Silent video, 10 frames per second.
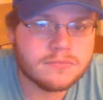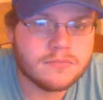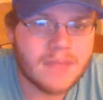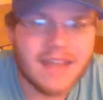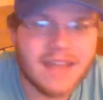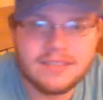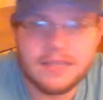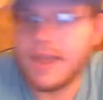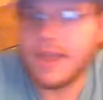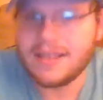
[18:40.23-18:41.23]

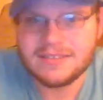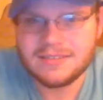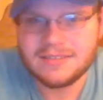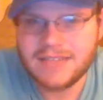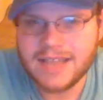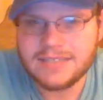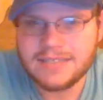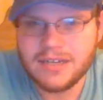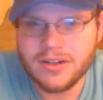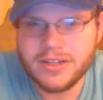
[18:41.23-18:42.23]
Honestly, like I
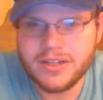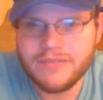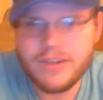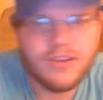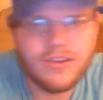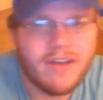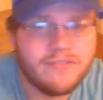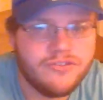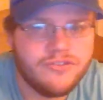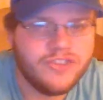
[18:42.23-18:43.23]
said earlier in the video, I
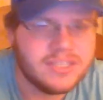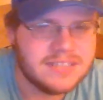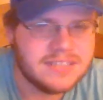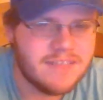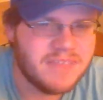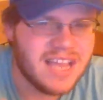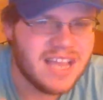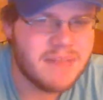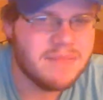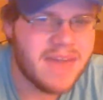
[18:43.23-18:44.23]
just have been
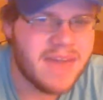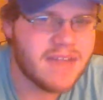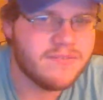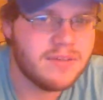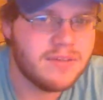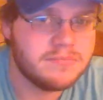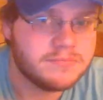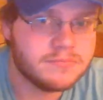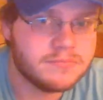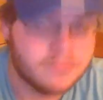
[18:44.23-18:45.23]
coming back from
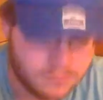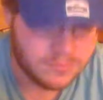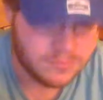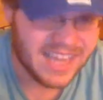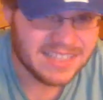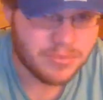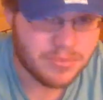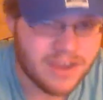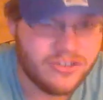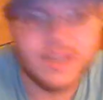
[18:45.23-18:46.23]
a
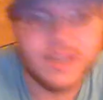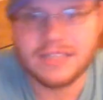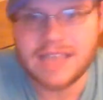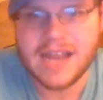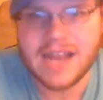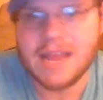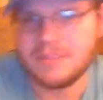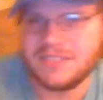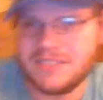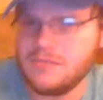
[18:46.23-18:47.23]
depression and anxiety. I'm
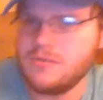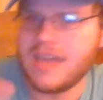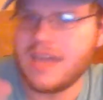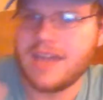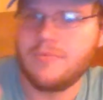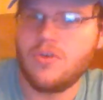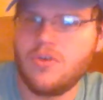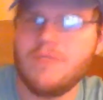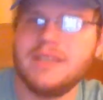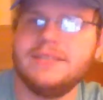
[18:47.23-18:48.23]
still kind of
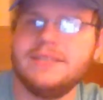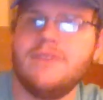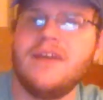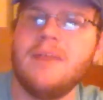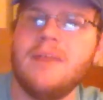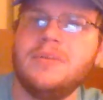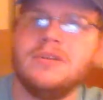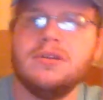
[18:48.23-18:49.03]
pulling myself up.